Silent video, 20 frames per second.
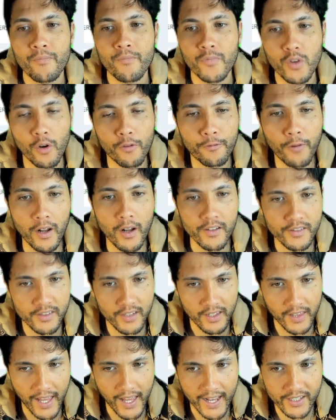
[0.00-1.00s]
your funds
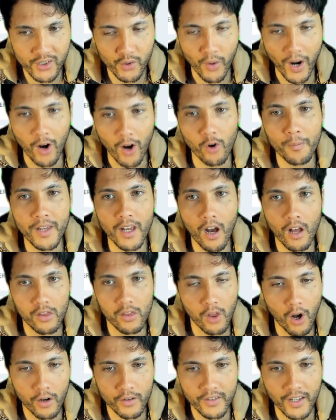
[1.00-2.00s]
in the escrow will be
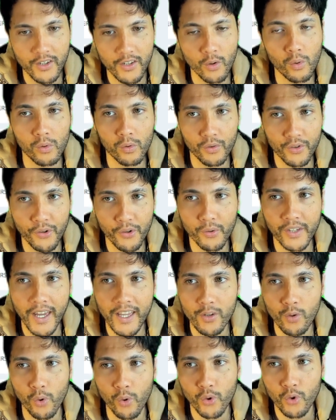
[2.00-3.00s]
unlocked, and you'll
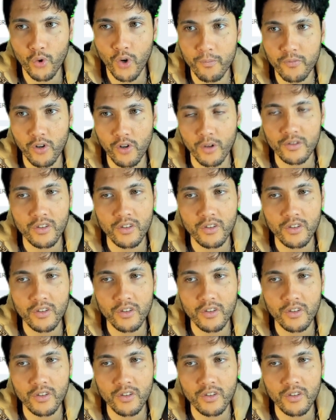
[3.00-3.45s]
get your crypto.